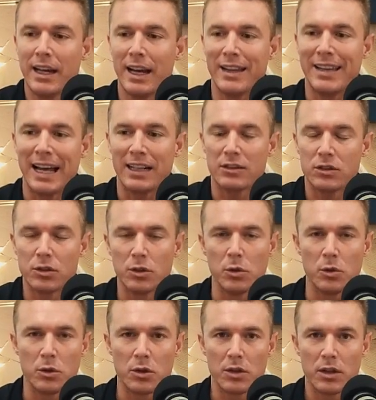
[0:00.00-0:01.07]
And that
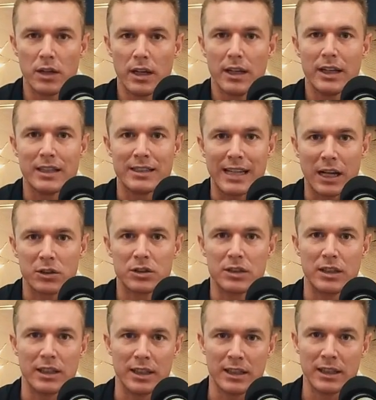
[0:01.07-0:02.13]
tooth is now
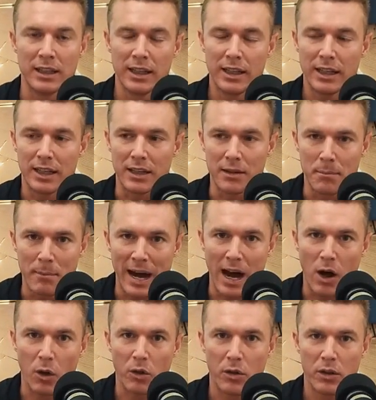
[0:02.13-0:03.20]
sitting in the
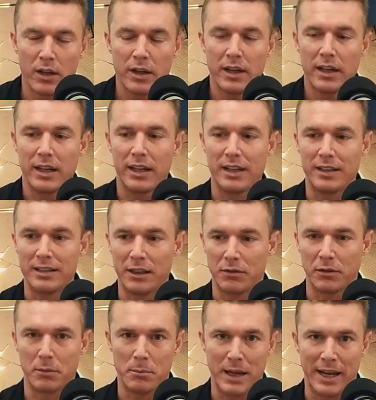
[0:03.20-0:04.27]
mouth in a
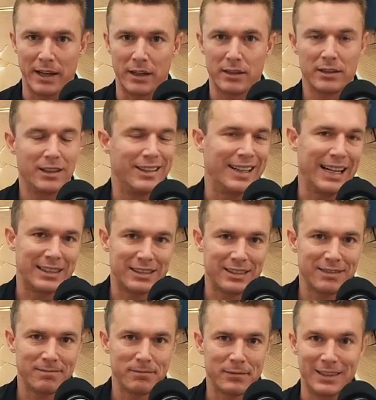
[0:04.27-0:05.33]
different manner. And
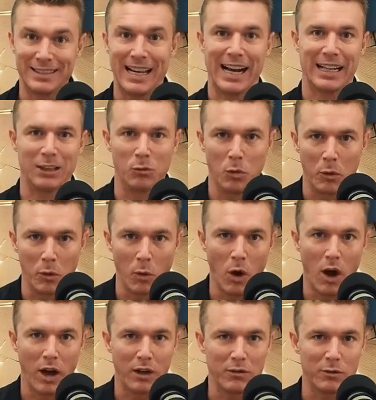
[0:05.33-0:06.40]
that's exactly what we
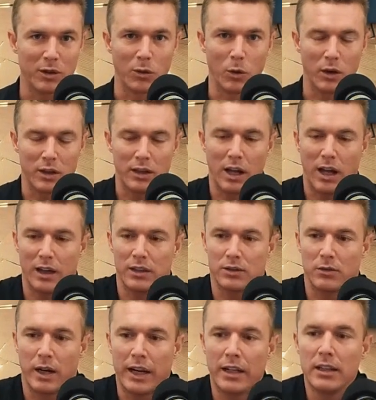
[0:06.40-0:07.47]
want with
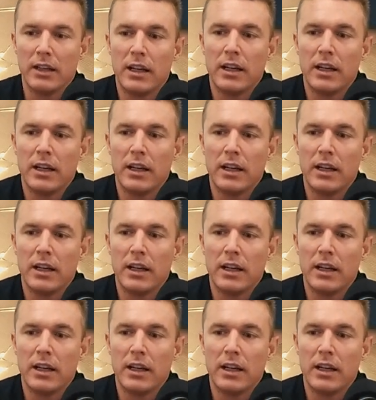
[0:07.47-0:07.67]
orthodontics, right?